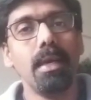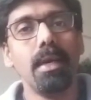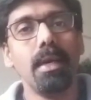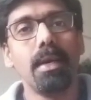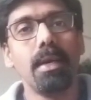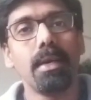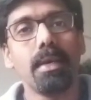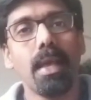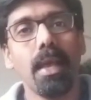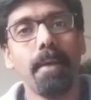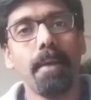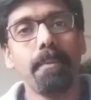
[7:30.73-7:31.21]

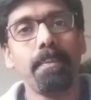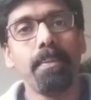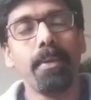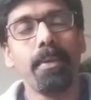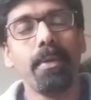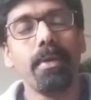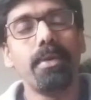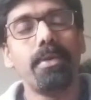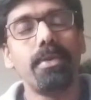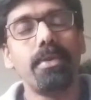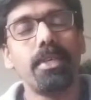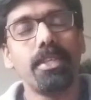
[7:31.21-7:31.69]
Okay,
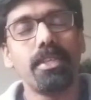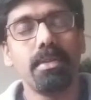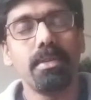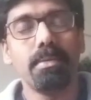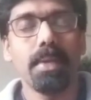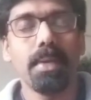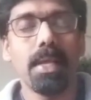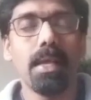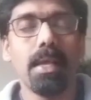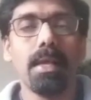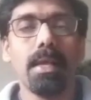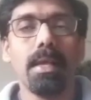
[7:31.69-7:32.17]

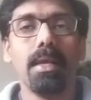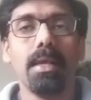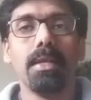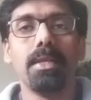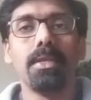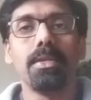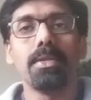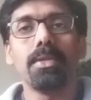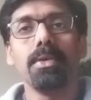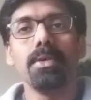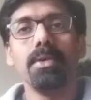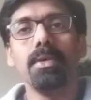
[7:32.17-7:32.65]
resume.
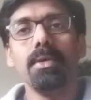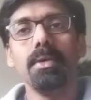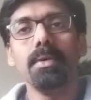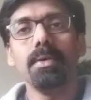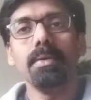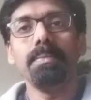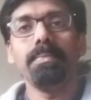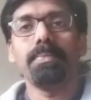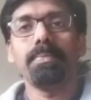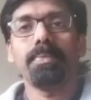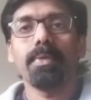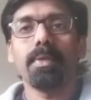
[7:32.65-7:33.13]

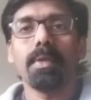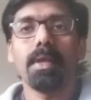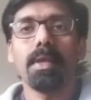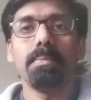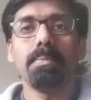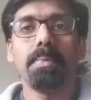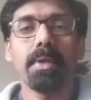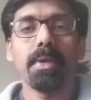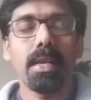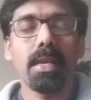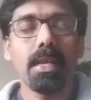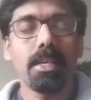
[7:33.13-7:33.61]
So
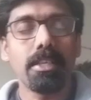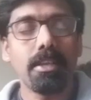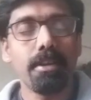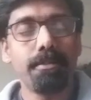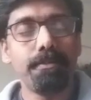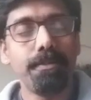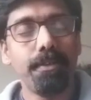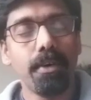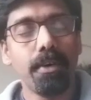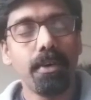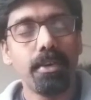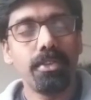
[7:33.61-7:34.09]
application
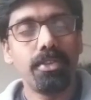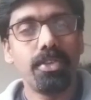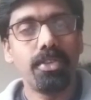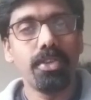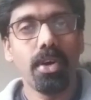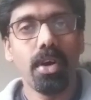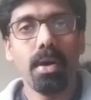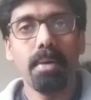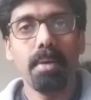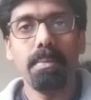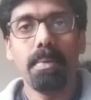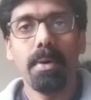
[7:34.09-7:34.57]
for
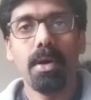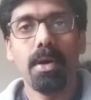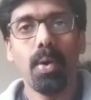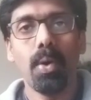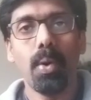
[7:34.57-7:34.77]
job